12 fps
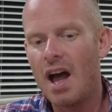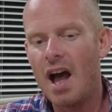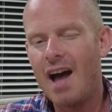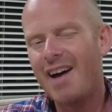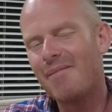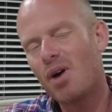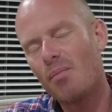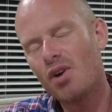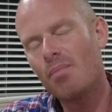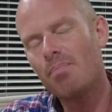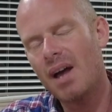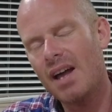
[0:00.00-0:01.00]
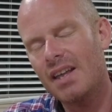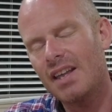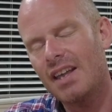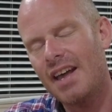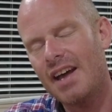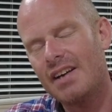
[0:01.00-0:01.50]
I'm not
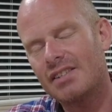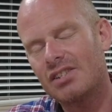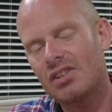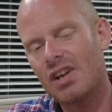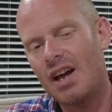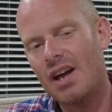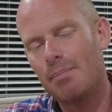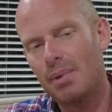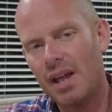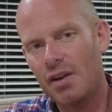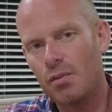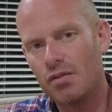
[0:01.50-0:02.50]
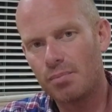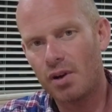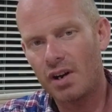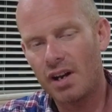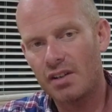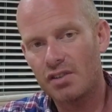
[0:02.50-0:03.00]
bagging out Black Wolf
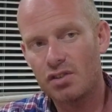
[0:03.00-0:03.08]
products,